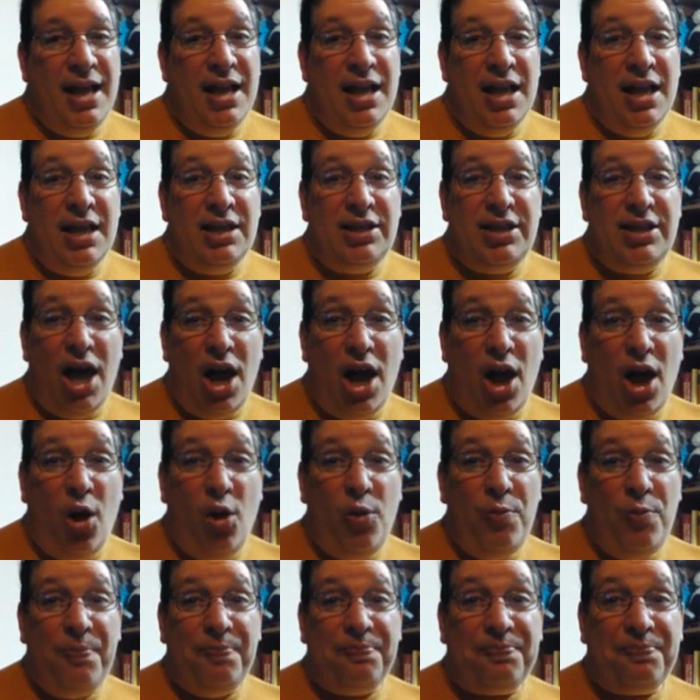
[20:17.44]

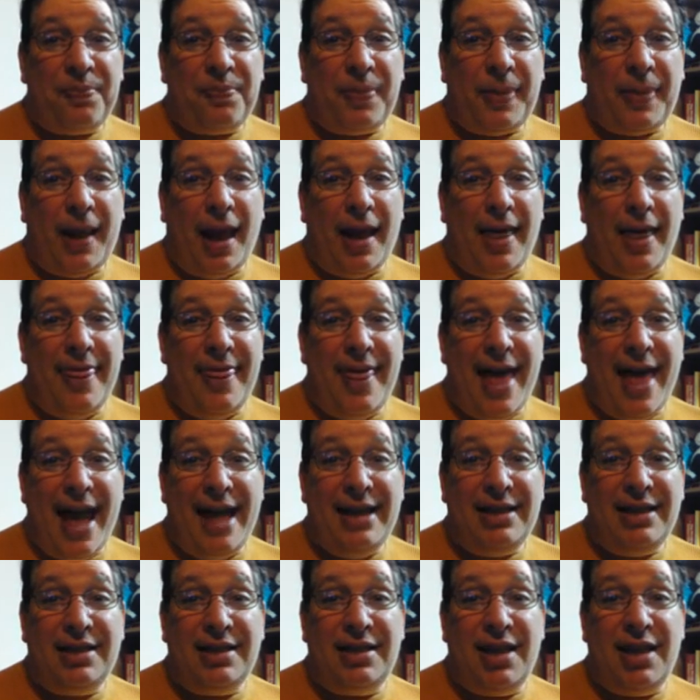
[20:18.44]
So
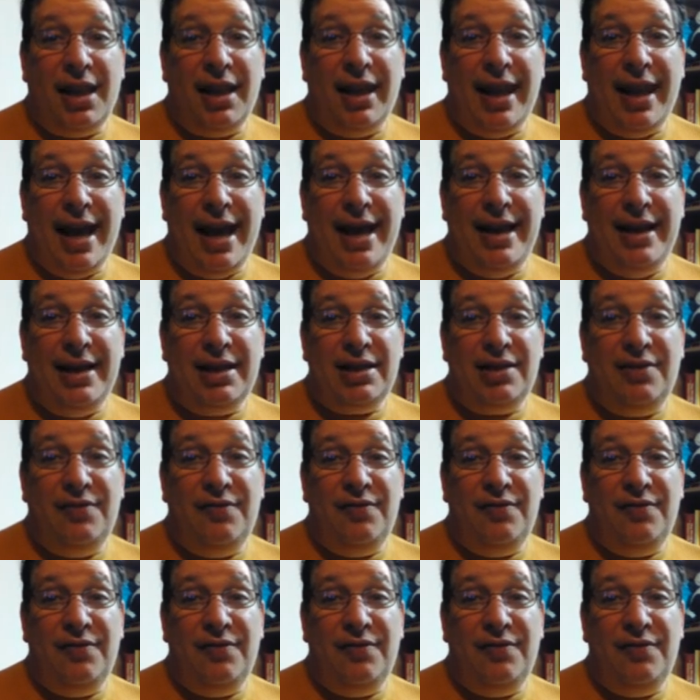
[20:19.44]
that's the latest